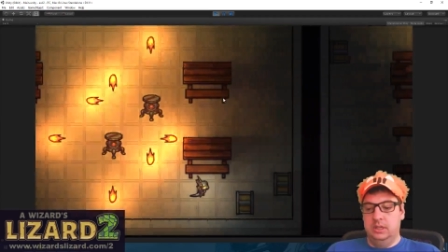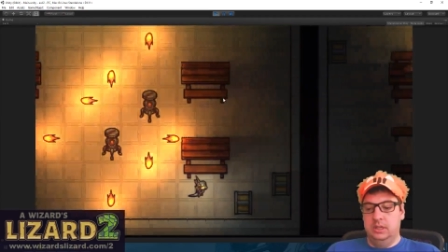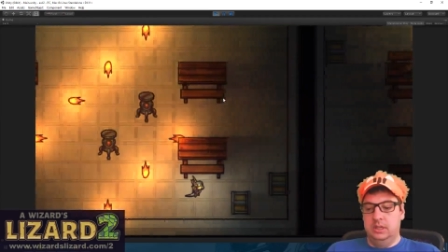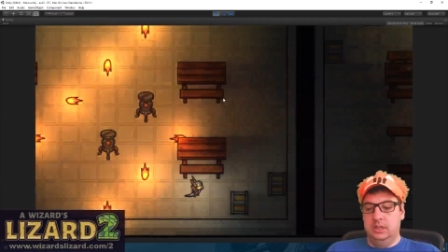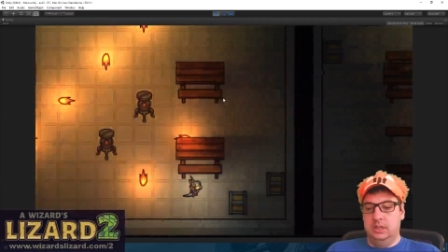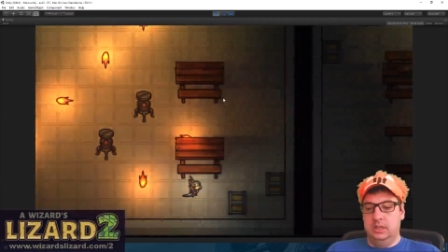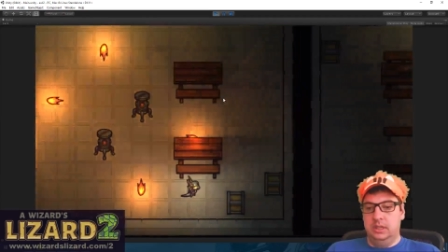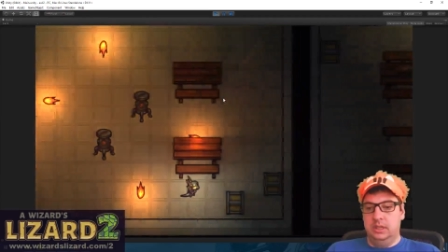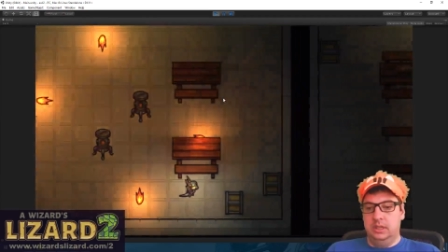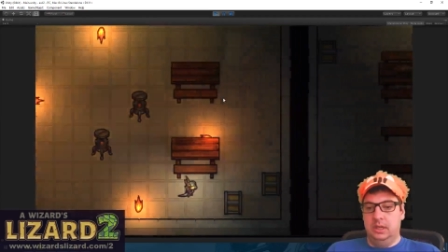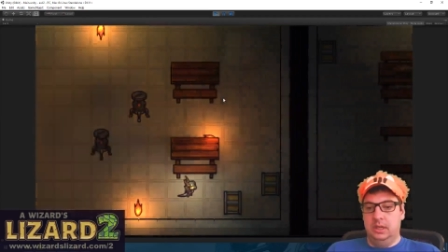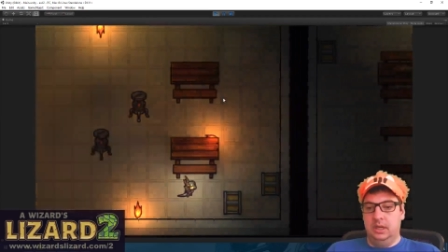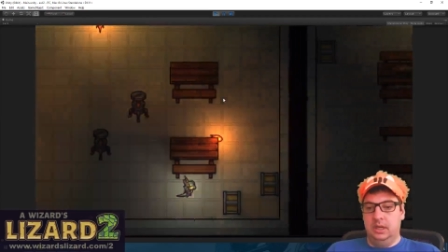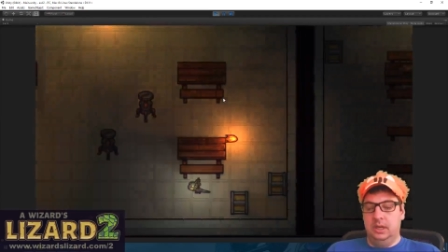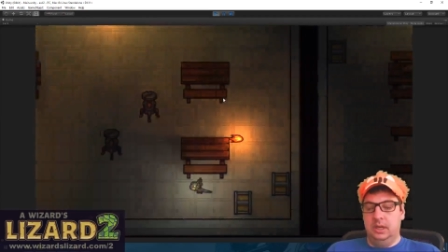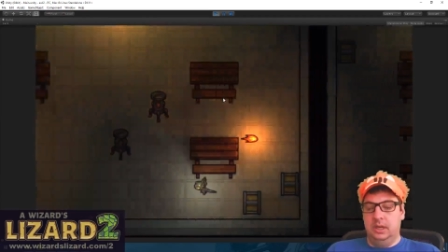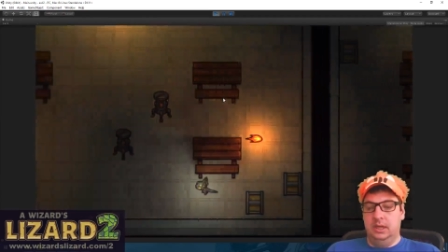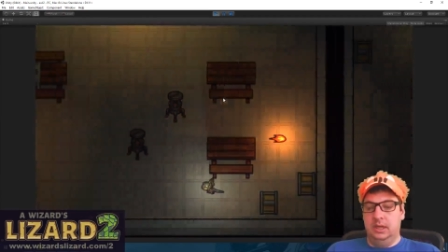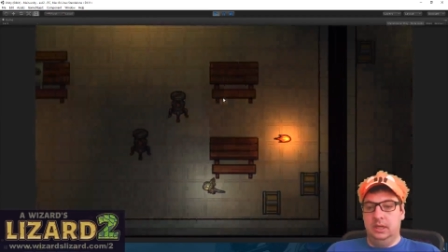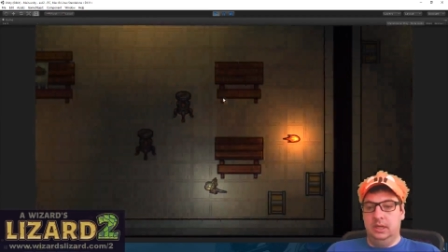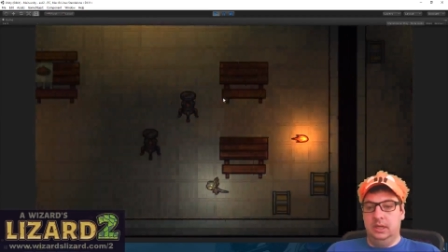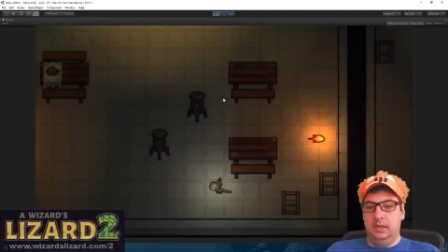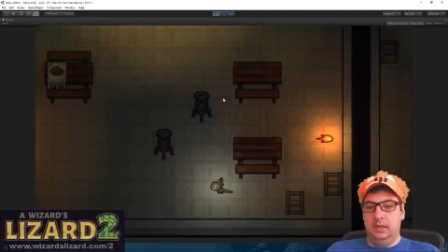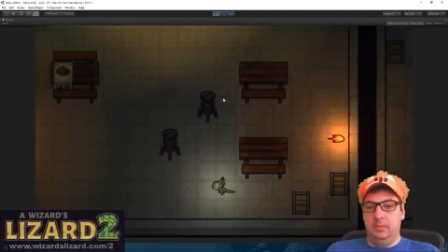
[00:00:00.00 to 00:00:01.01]

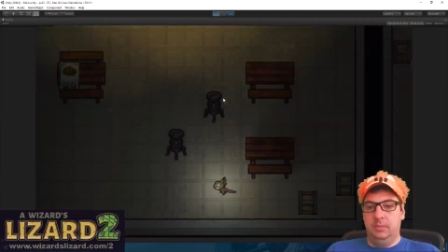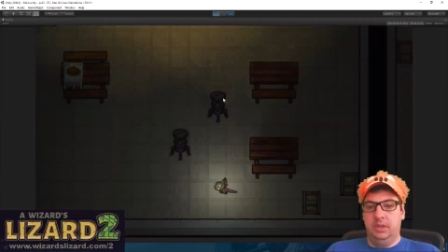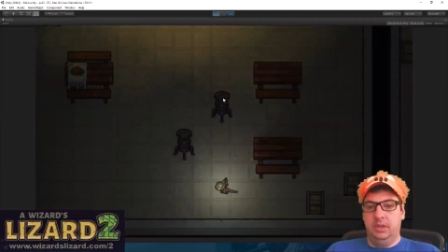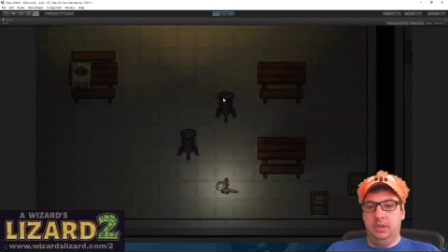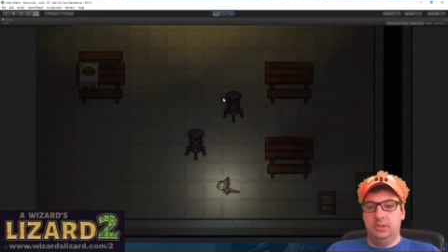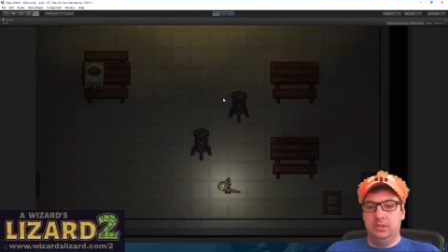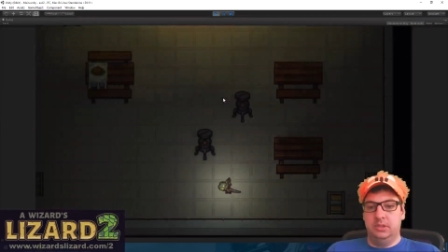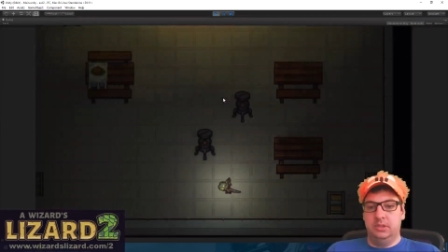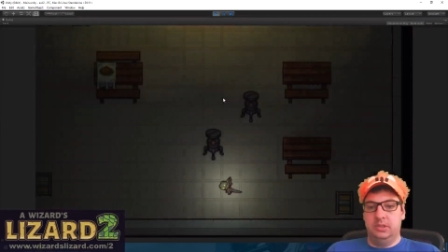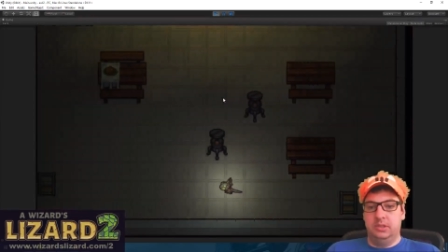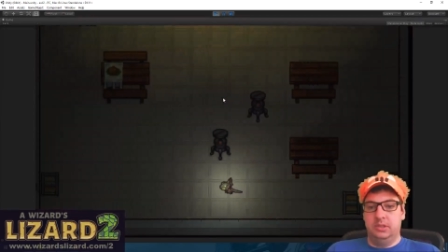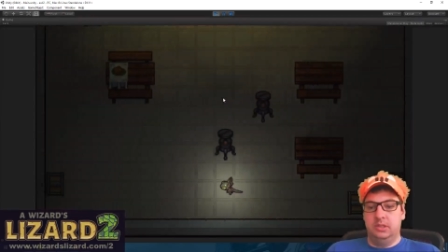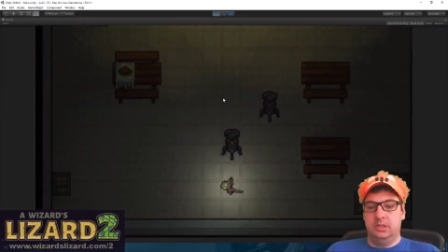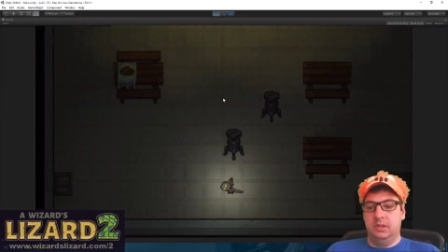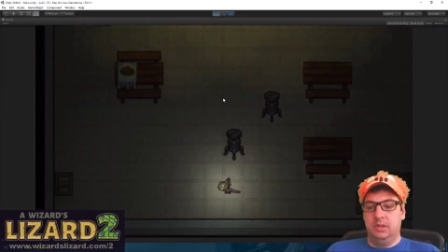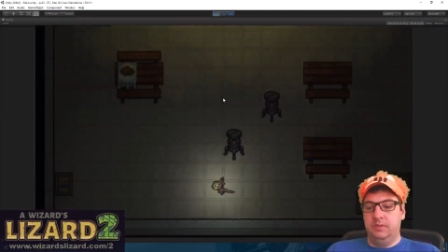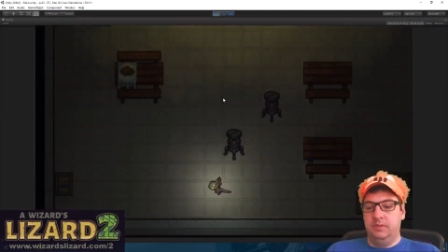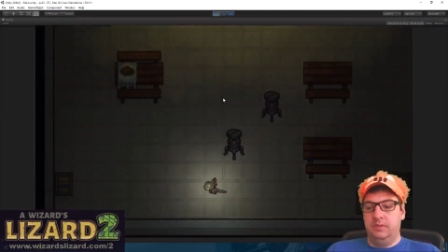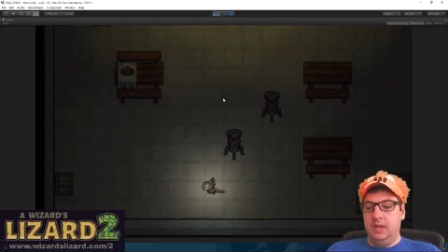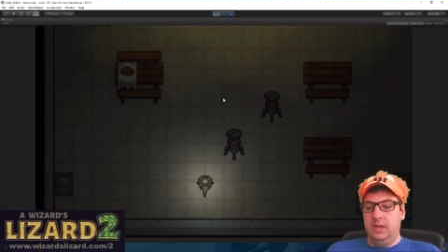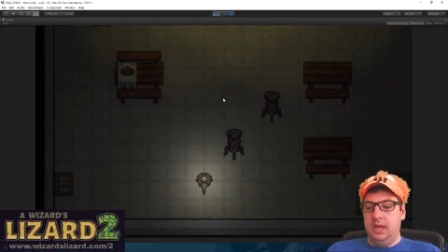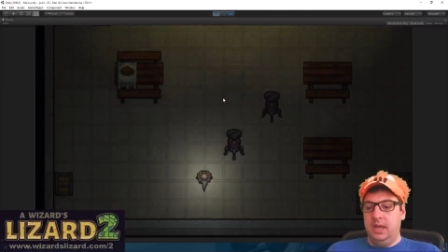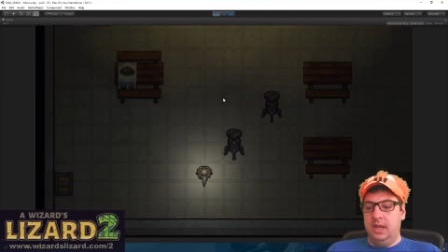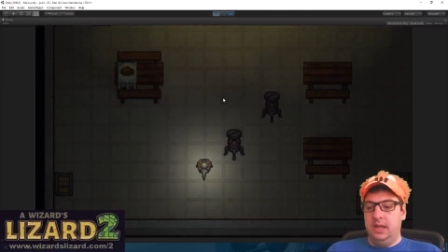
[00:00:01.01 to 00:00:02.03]
puzzles and stuff.
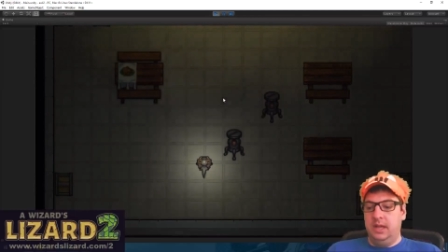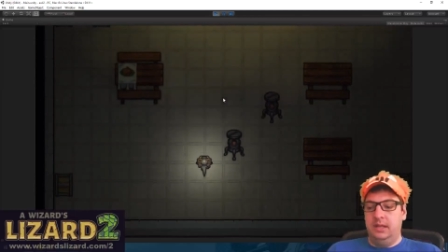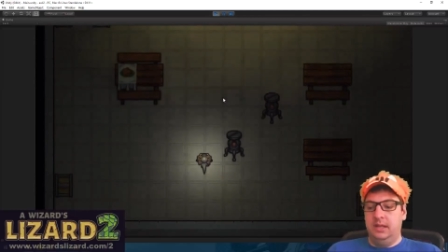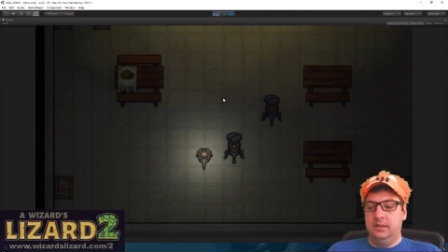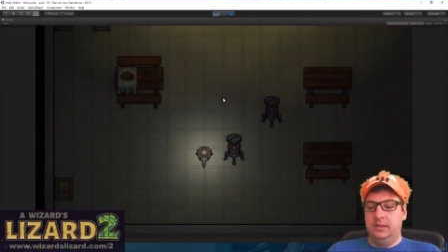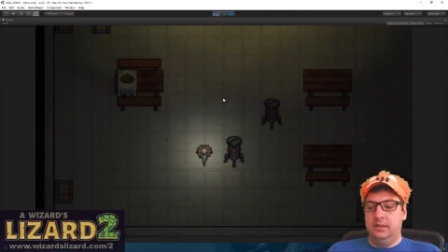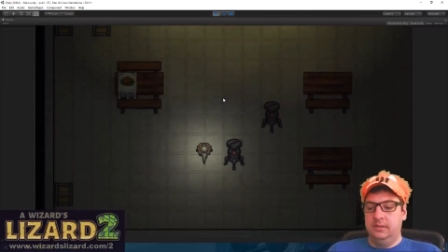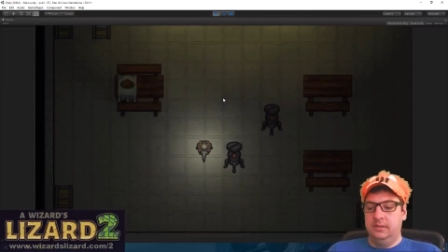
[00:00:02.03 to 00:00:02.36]
Yeah,